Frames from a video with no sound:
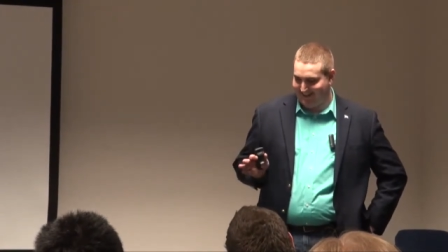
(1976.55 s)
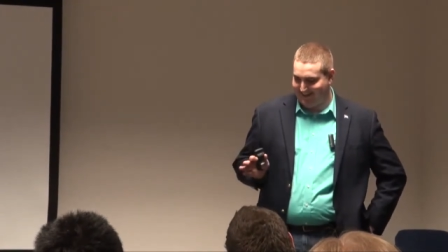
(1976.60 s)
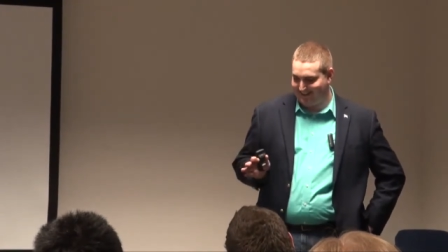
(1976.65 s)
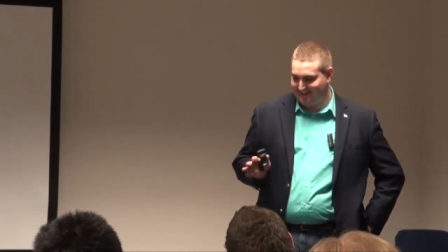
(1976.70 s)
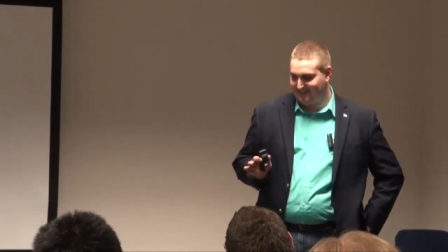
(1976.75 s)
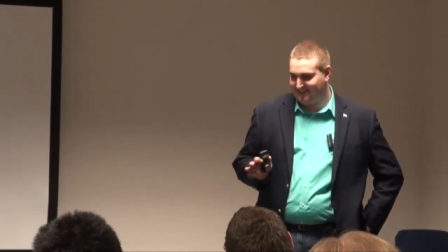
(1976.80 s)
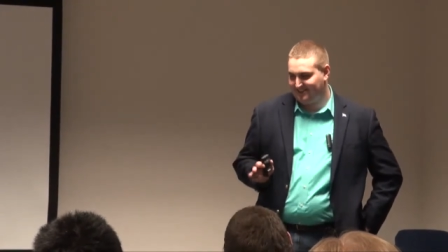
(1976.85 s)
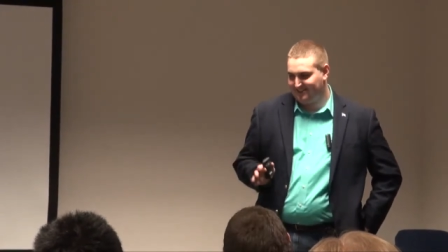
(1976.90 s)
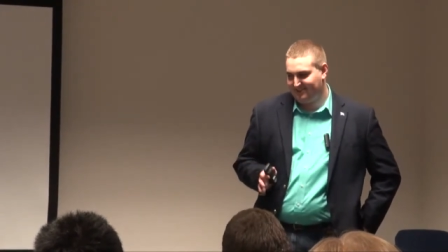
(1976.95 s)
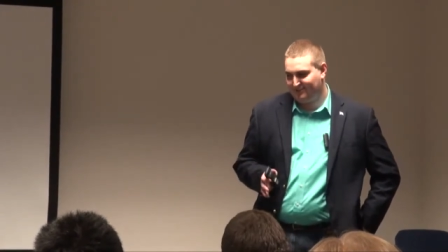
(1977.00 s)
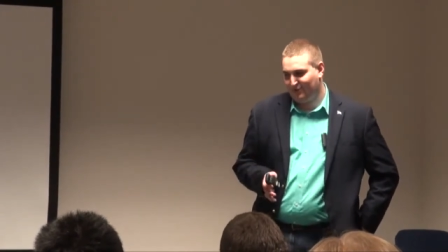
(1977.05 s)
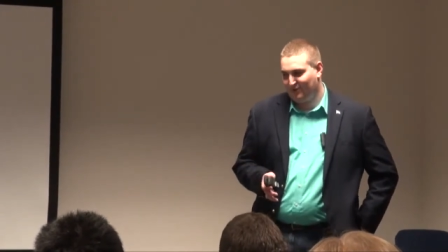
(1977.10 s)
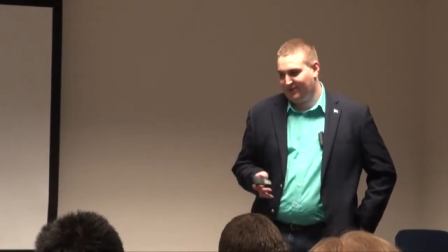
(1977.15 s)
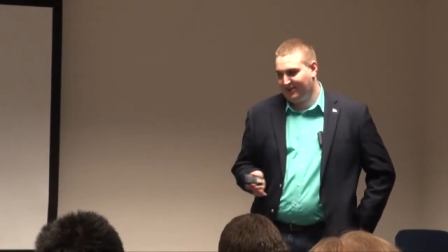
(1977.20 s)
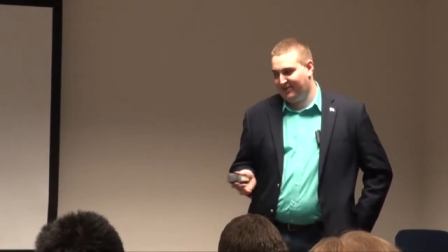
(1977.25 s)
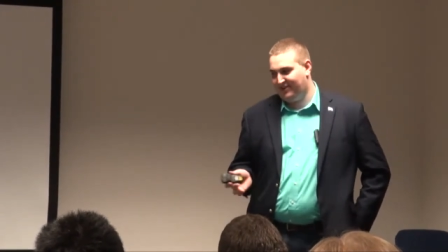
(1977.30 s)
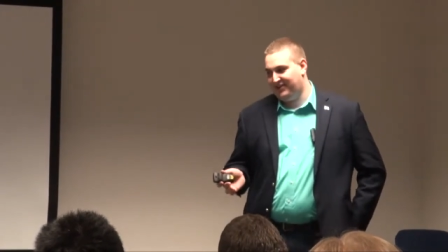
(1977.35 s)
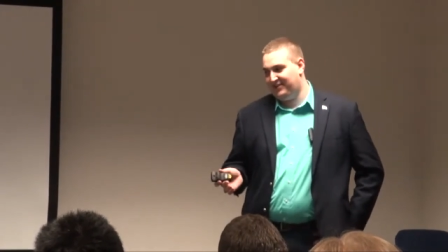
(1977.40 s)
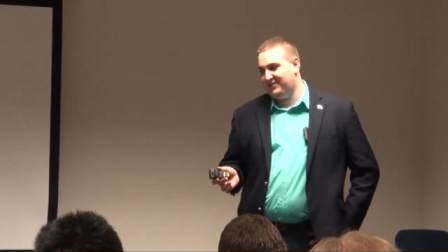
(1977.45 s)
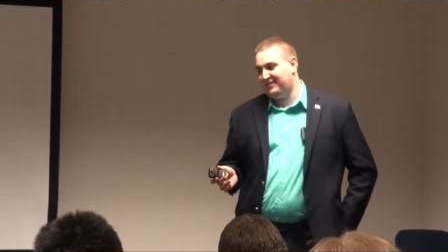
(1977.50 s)
It's
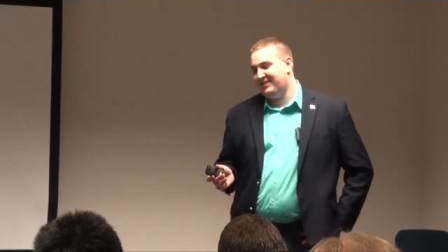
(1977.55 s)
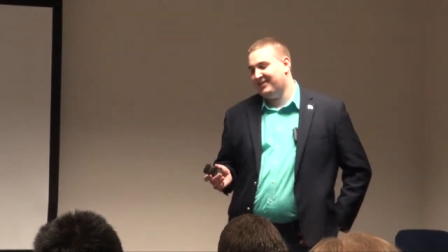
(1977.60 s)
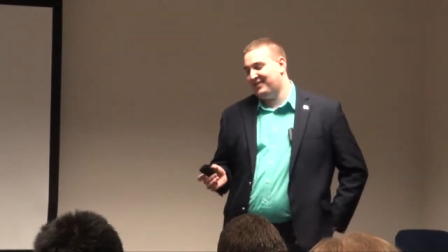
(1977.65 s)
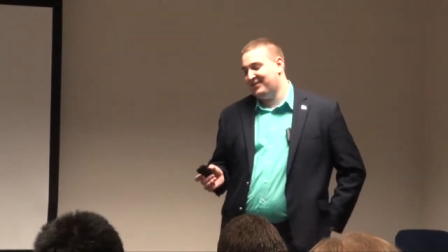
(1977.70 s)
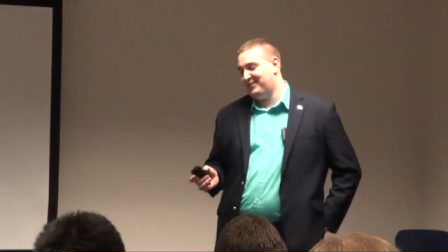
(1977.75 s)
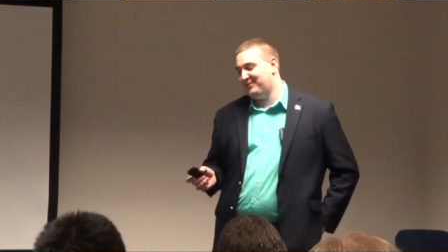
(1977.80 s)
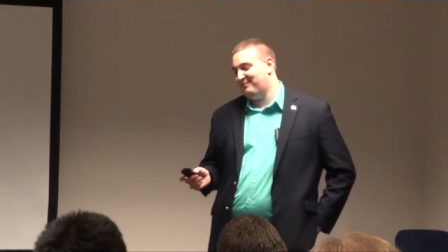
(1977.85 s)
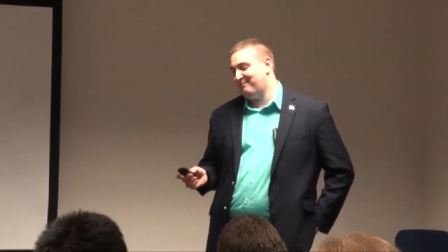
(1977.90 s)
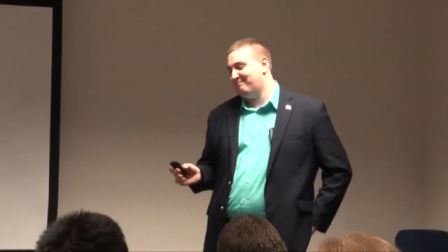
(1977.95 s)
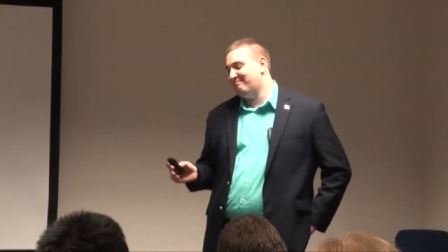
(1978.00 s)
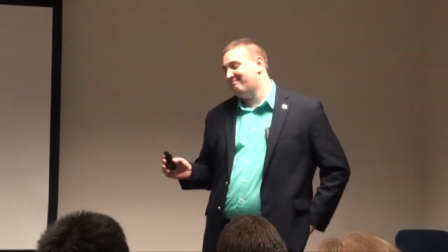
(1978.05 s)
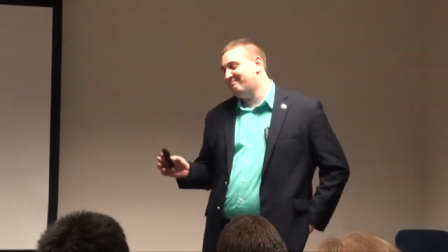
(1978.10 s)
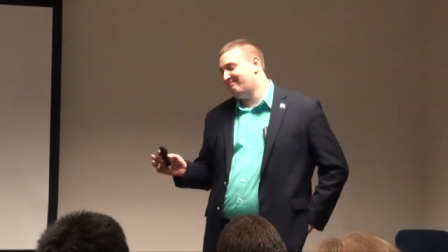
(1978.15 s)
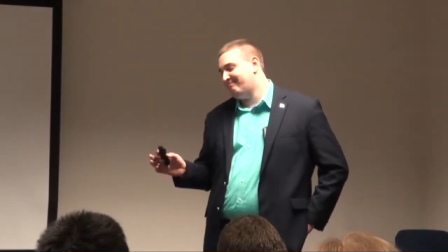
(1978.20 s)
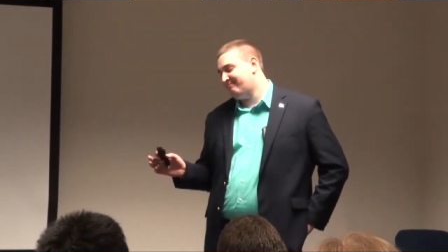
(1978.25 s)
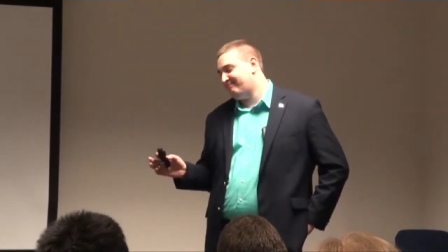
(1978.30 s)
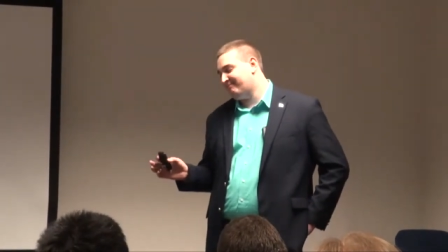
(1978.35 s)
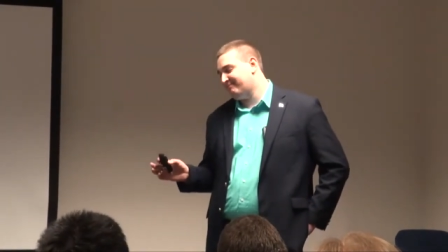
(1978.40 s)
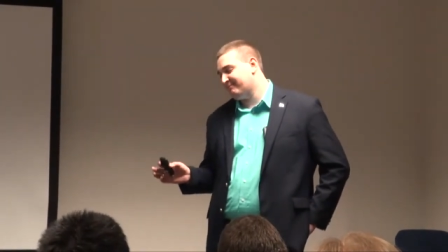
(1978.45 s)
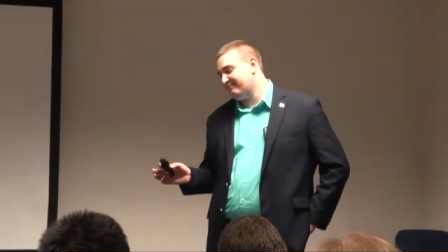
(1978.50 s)
weird. Um,
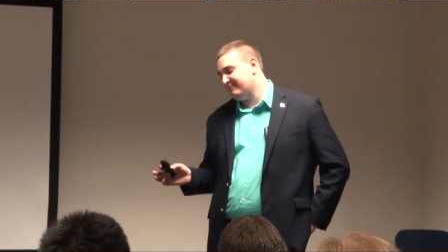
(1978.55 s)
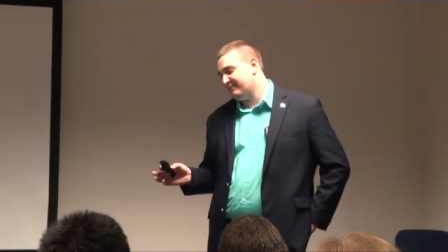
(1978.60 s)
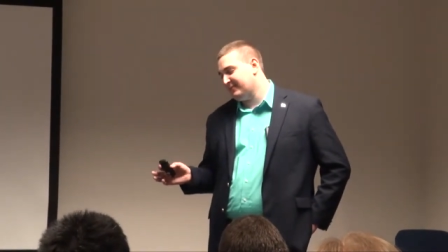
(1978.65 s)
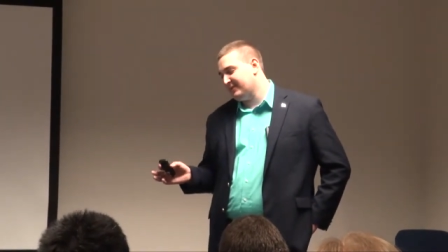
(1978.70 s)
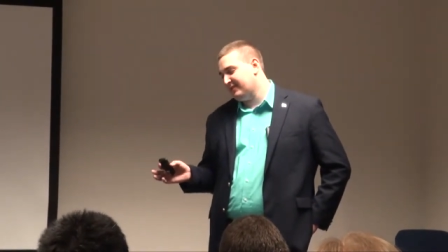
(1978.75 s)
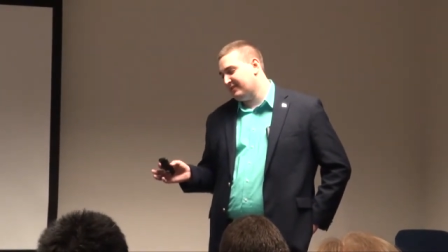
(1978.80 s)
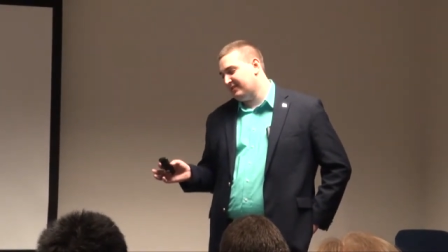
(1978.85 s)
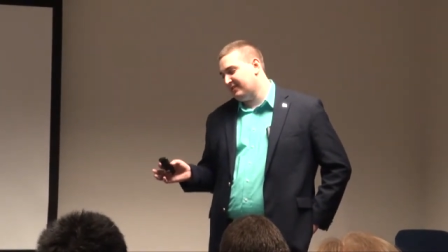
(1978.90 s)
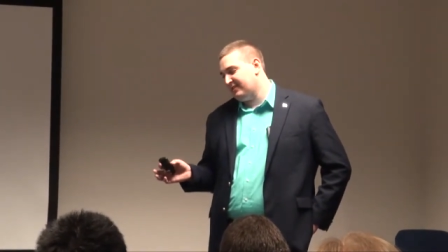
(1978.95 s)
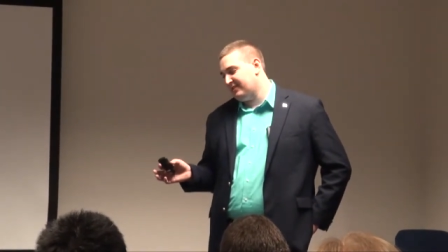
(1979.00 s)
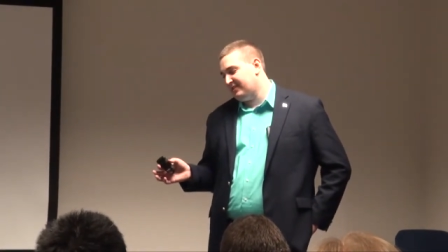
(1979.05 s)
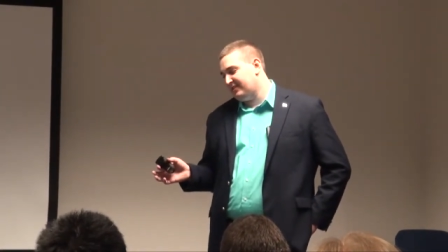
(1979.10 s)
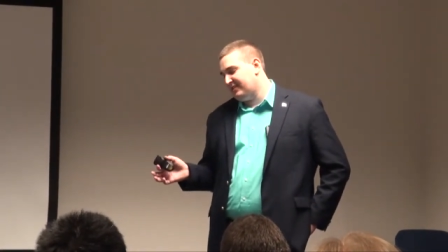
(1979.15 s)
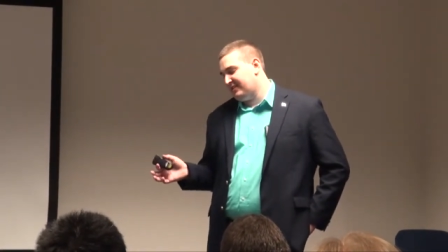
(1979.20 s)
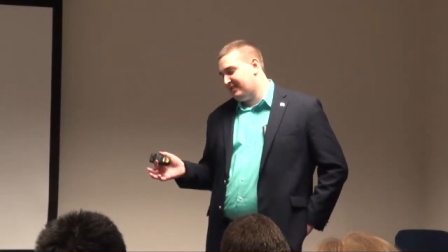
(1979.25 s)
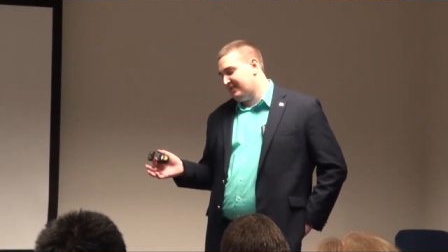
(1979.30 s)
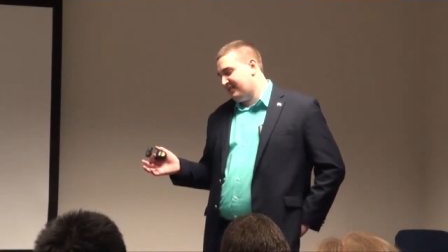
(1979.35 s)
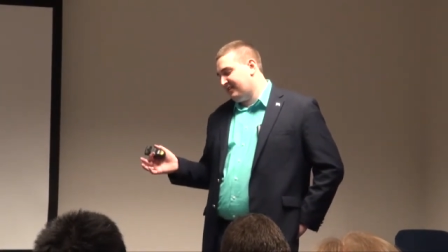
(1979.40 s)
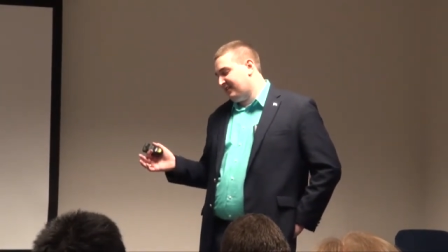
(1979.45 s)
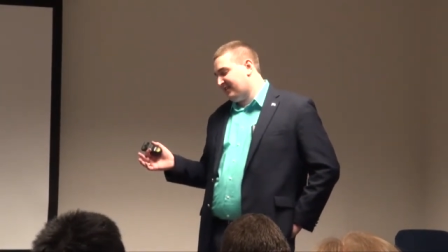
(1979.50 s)

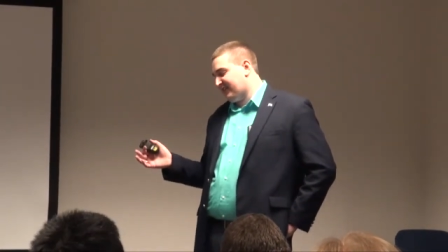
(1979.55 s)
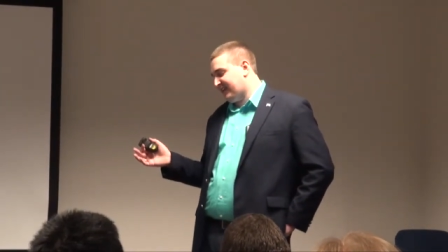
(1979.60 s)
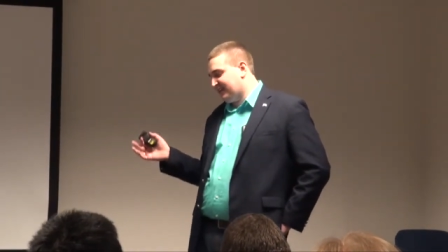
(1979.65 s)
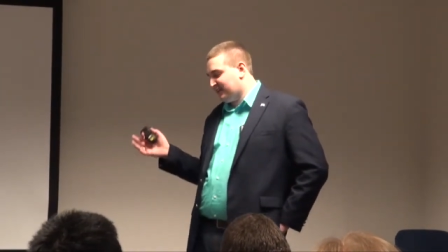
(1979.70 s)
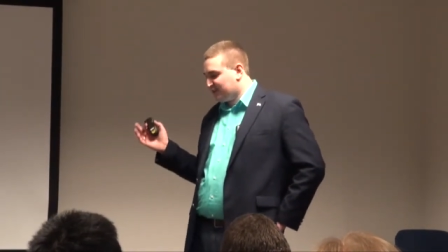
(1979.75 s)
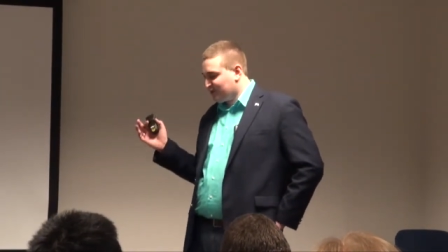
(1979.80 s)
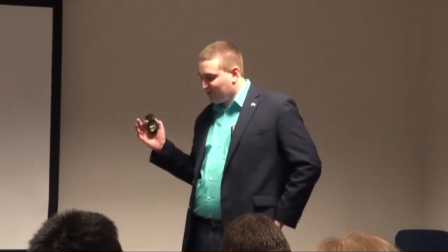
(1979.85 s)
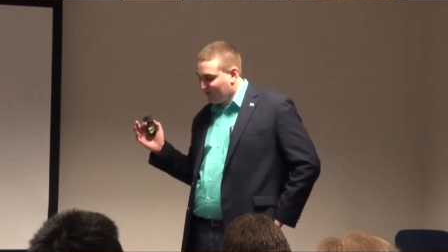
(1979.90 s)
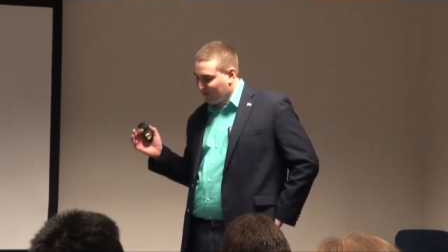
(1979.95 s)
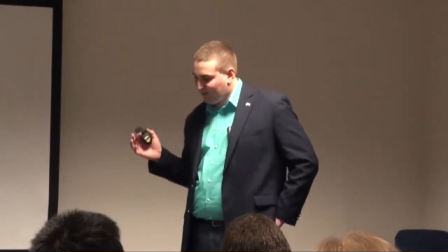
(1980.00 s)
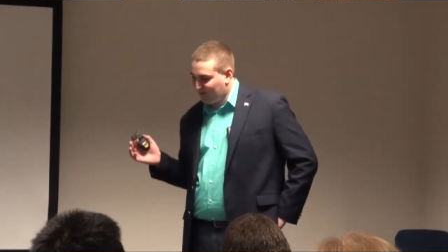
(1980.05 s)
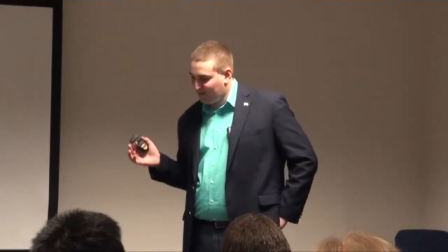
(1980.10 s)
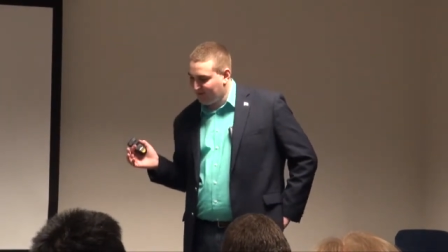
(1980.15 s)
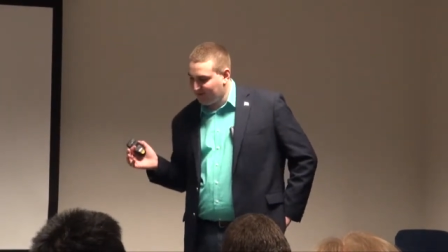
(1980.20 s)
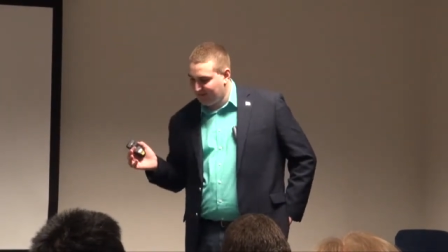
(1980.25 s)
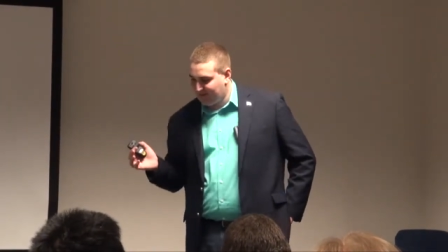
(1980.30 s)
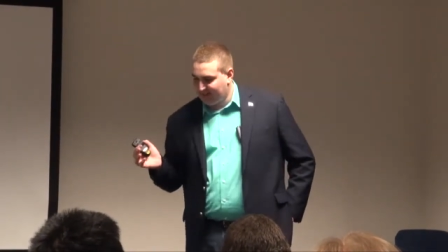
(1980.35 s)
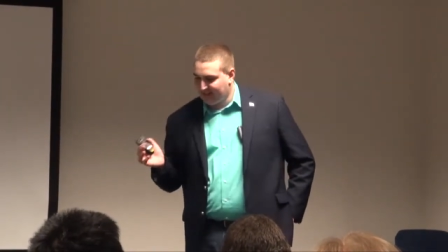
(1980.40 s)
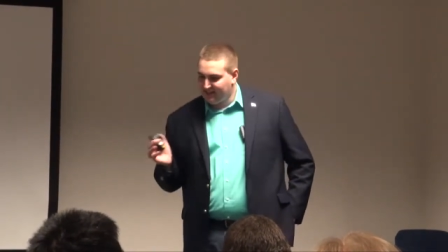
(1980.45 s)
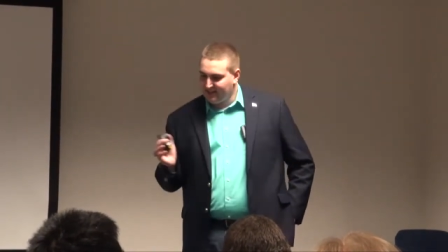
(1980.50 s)
okay, so
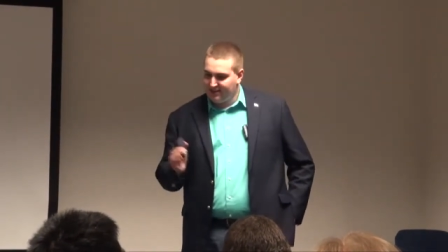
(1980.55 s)
they